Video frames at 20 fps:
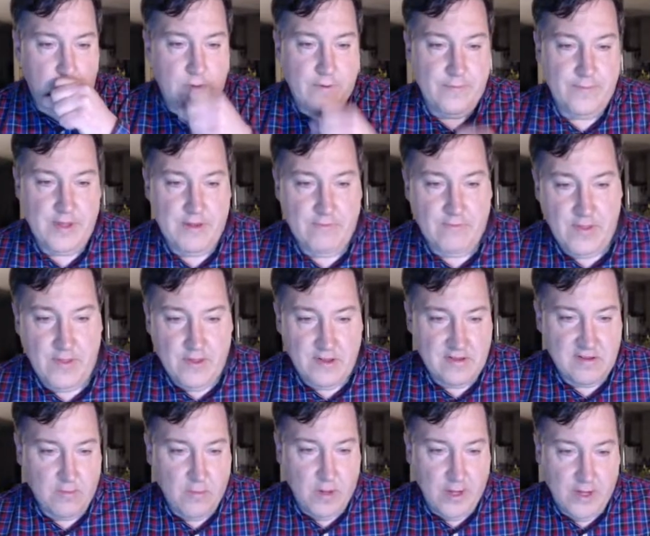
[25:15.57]
Even
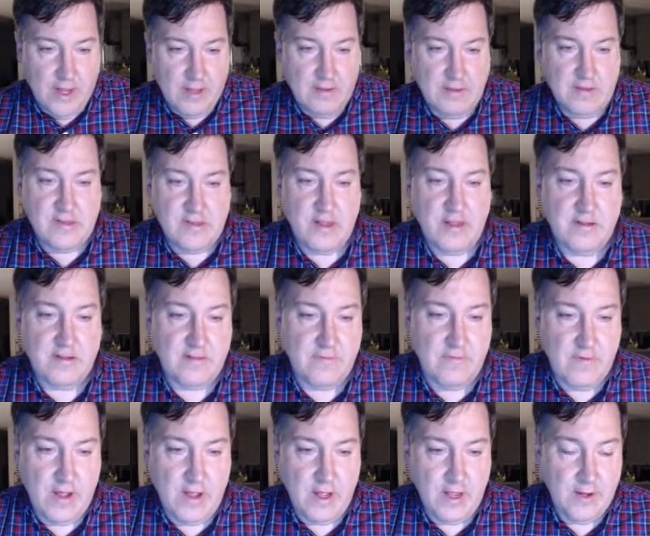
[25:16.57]
this one I'd say is
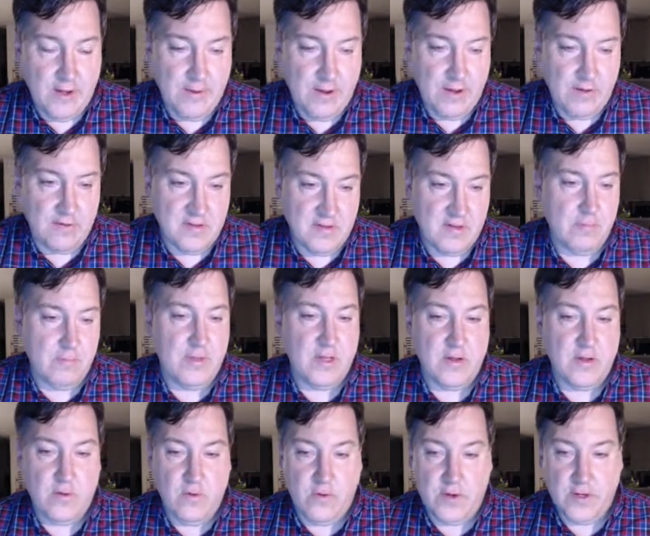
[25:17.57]
fine. I own some
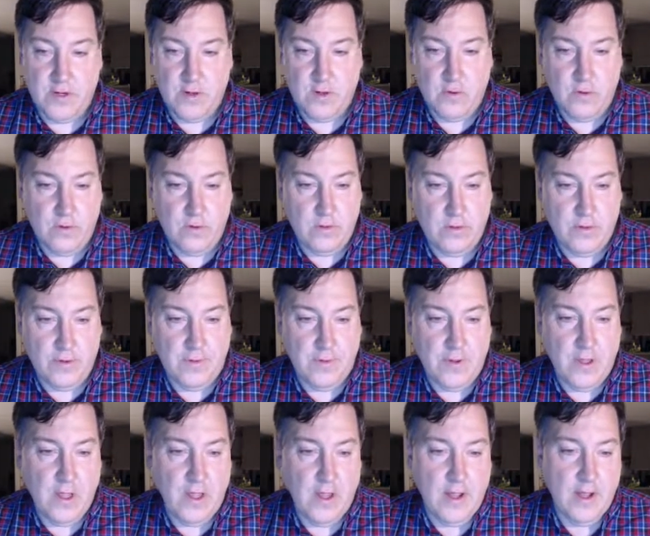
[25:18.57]
Bitcoin Gold.
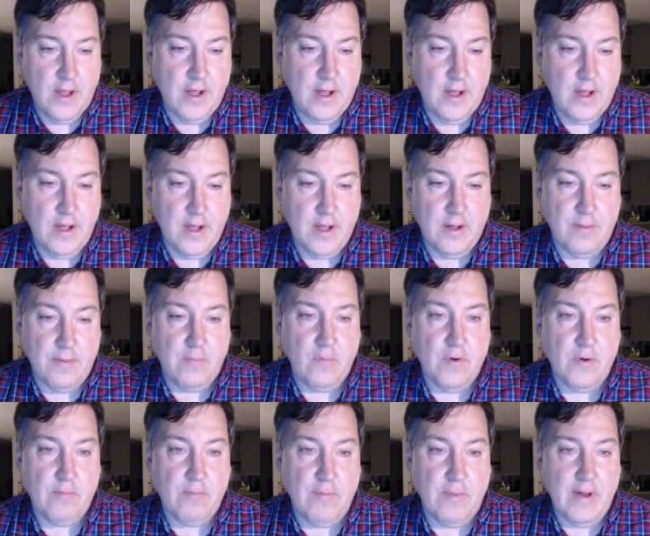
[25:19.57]

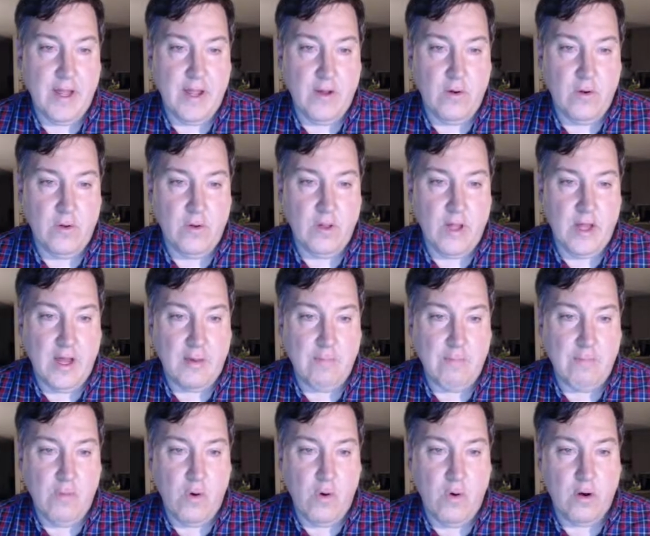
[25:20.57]
Wouldn't buy a whole lot
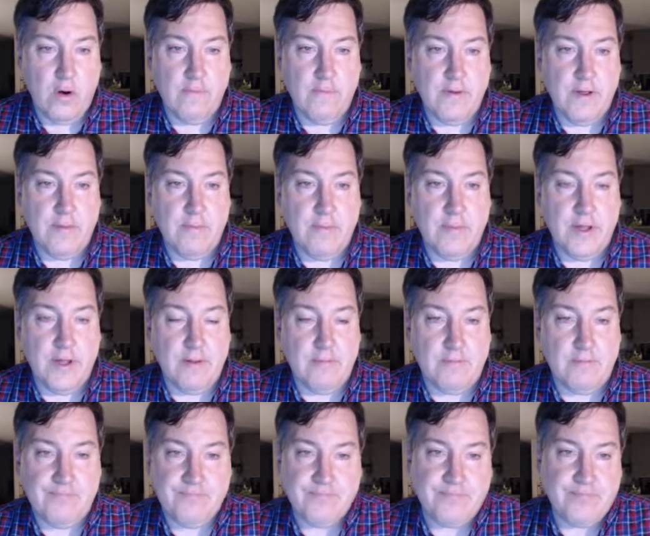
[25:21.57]
more of it, but
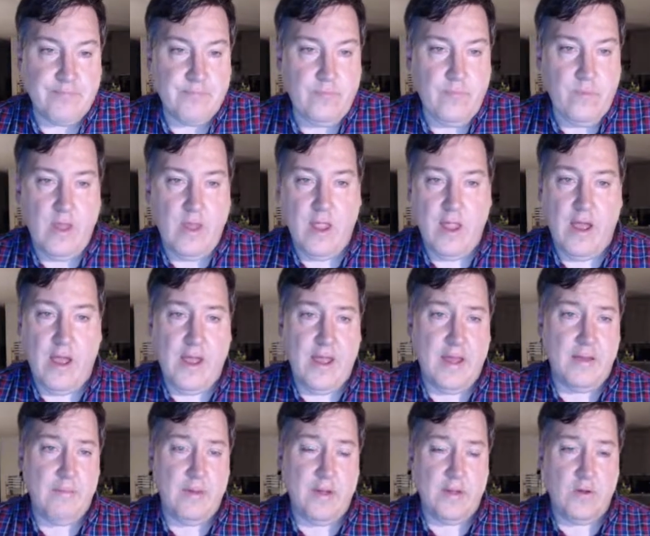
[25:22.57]
I
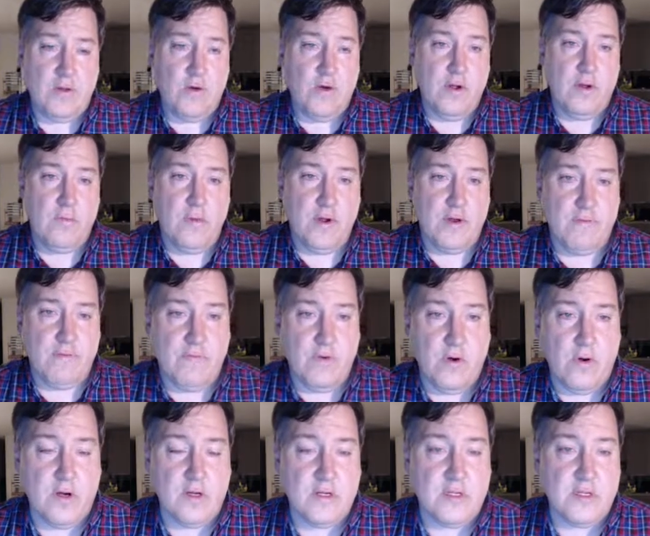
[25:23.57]
had Bitcoin when it
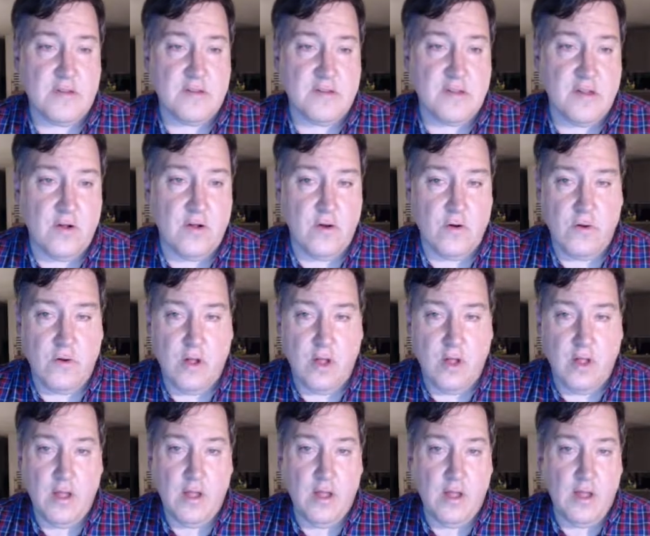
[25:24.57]
forked, and so
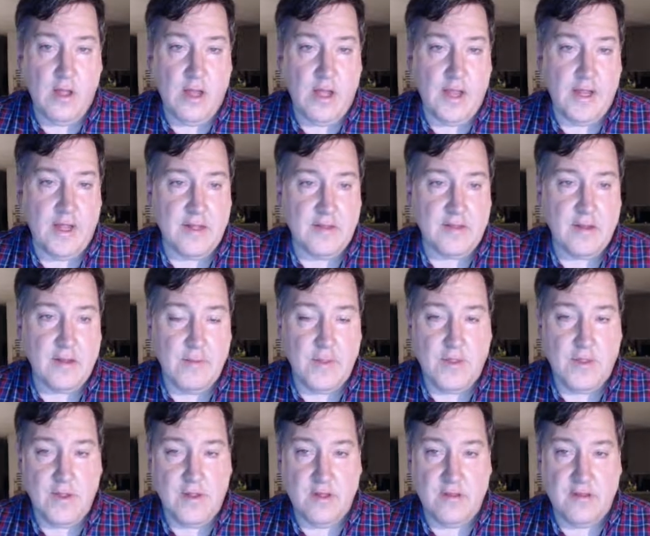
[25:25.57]
I got some of
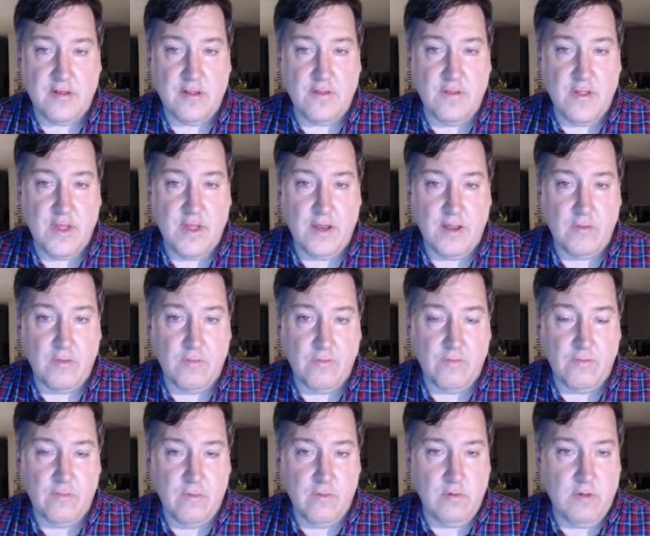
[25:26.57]
this, and then
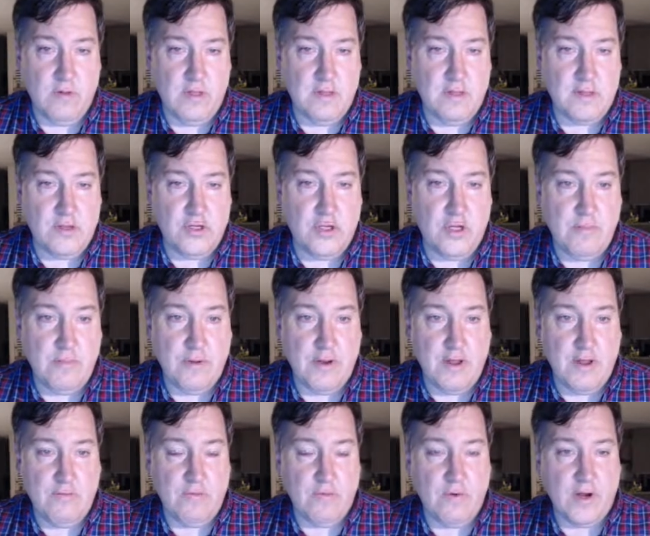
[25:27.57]
it's cheap
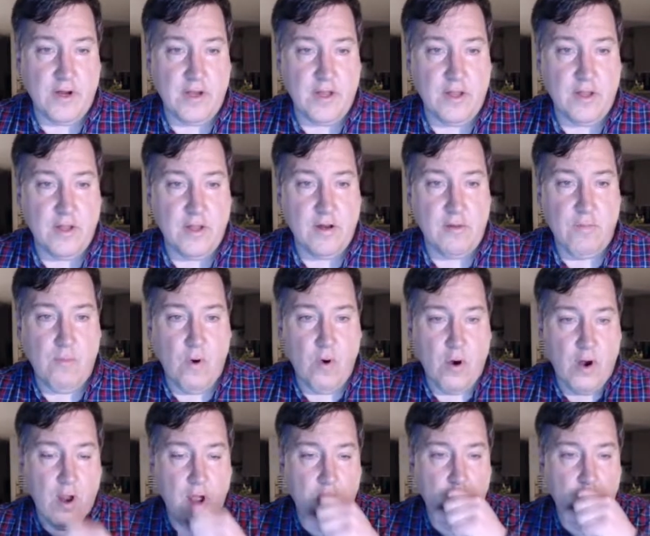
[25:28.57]
enough where I got a little more.